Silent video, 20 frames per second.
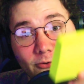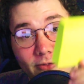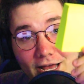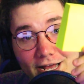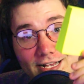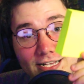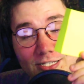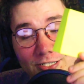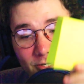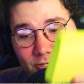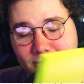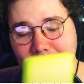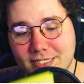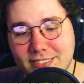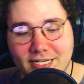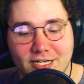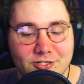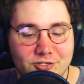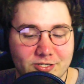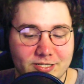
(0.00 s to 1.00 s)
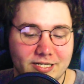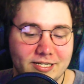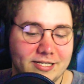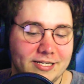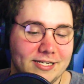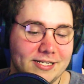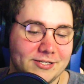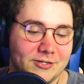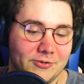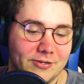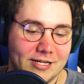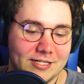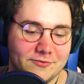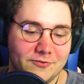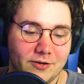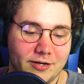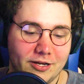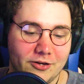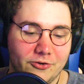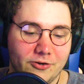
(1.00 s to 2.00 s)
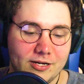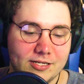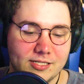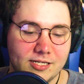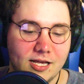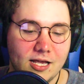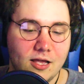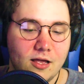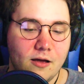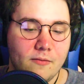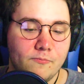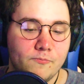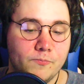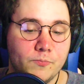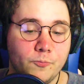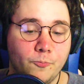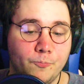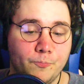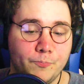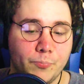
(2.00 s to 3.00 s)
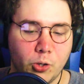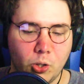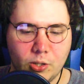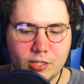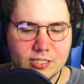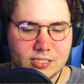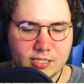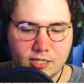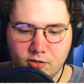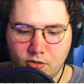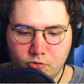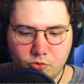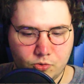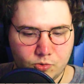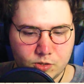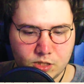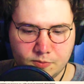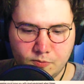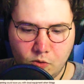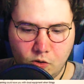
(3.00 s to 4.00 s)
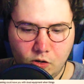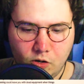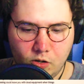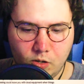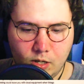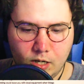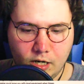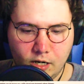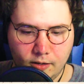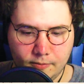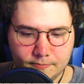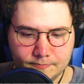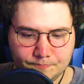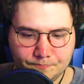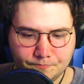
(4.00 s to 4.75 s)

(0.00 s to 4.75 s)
That is good attention to detail. That's fucking crazy. Bullets, a little small,